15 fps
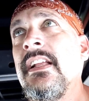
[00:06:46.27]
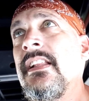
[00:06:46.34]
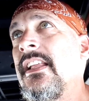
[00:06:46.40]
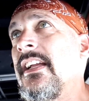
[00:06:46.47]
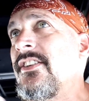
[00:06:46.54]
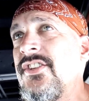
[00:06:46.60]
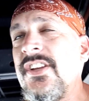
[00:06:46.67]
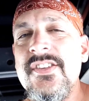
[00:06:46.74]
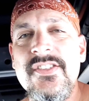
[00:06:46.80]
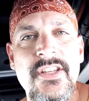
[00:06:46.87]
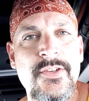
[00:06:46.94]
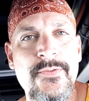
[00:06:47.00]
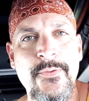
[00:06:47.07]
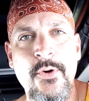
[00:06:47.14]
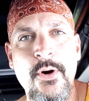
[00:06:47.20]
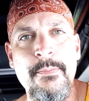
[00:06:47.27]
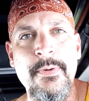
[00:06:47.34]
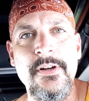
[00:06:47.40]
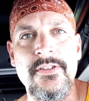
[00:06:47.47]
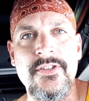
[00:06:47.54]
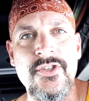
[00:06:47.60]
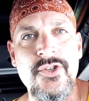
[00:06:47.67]
Like just these 4
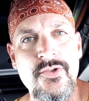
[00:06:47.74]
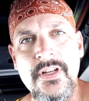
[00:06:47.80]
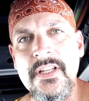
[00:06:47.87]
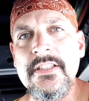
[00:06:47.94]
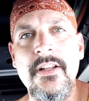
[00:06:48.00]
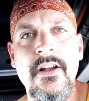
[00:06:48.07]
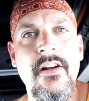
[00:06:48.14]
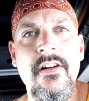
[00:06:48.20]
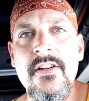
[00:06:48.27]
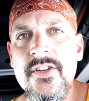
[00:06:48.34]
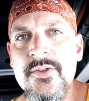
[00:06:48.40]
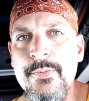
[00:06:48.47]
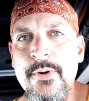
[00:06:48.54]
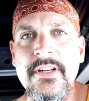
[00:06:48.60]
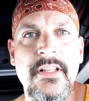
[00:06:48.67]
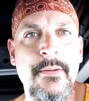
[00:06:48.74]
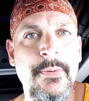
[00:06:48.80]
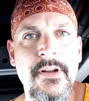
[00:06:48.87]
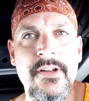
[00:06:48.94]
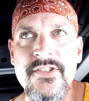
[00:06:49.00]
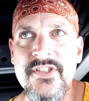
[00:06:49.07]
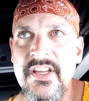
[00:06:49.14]
bolts, drilling the holes, putting the
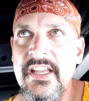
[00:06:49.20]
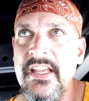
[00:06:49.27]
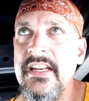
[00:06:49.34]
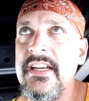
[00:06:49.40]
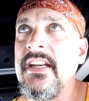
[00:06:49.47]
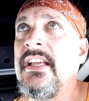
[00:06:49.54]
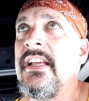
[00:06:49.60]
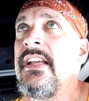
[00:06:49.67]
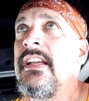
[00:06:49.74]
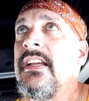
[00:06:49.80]
bolts in,